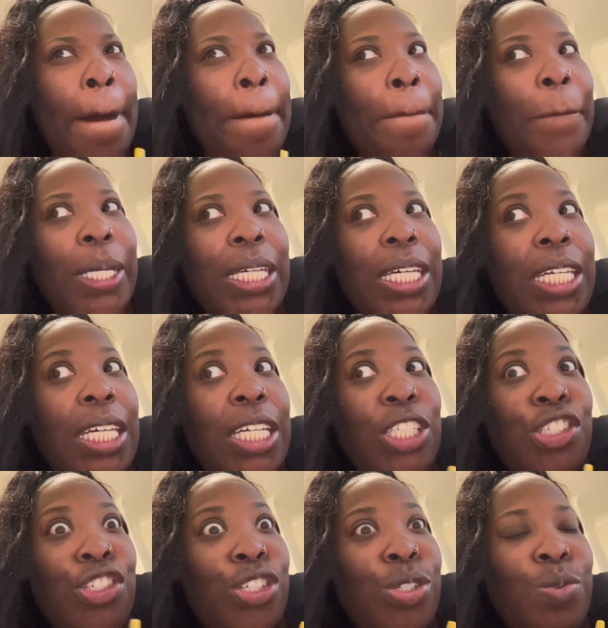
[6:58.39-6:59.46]
But in
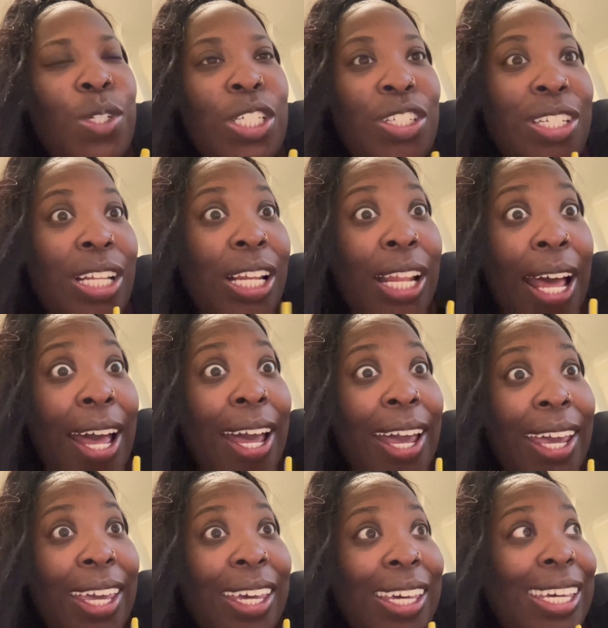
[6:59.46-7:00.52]
June and
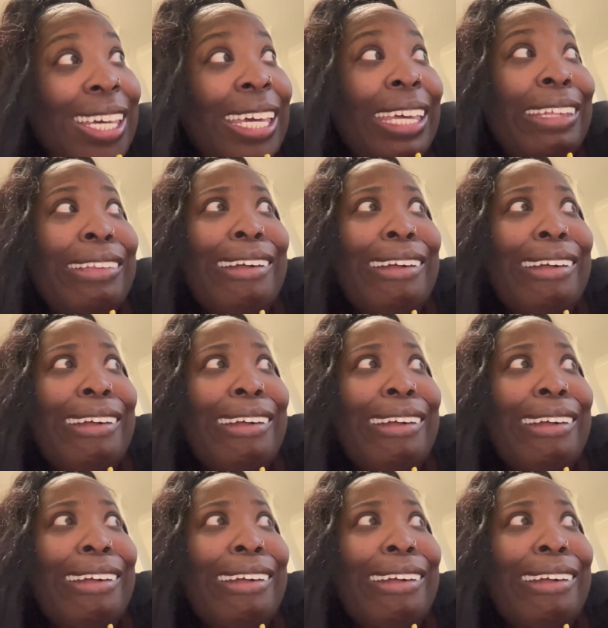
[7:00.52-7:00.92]
July, it's